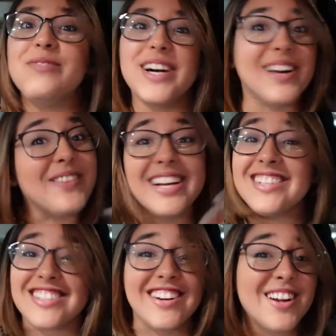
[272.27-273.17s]
I wanna
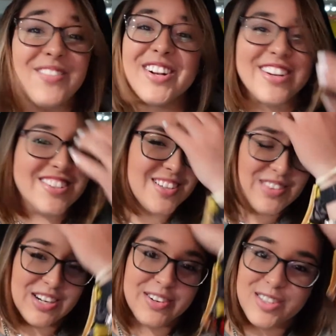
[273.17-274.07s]
get started. I wanna learn
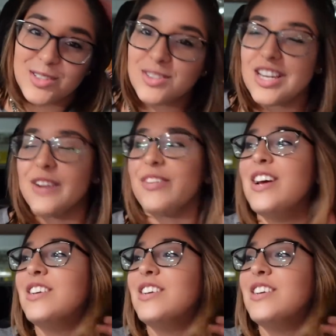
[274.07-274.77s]
something, I wanna do stuff.